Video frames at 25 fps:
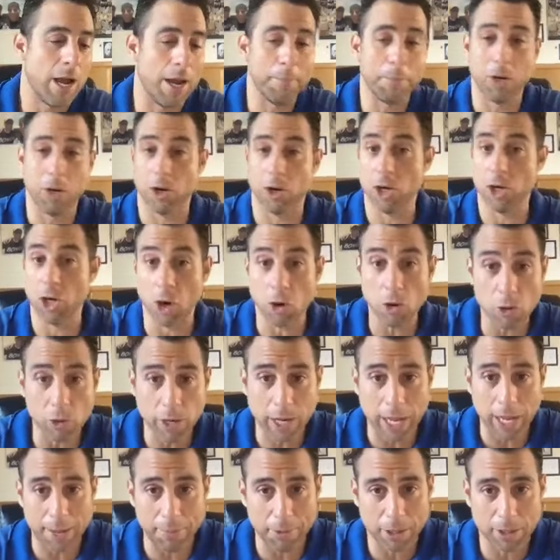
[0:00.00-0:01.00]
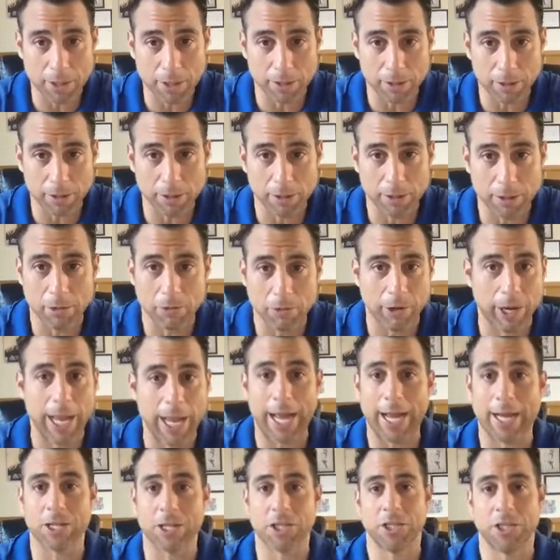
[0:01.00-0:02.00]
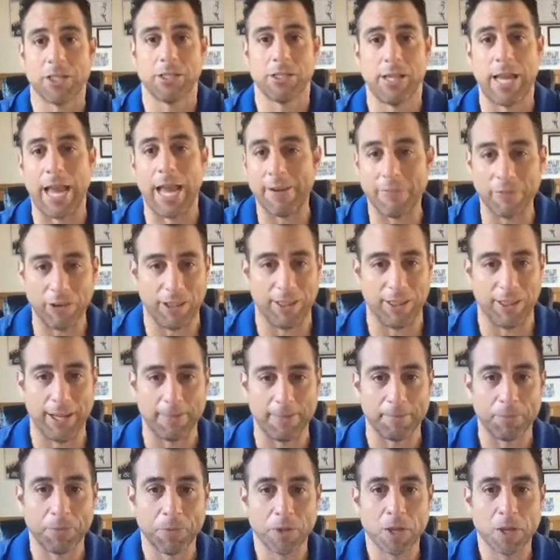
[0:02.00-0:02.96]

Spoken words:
your neurochemical reactions, everything.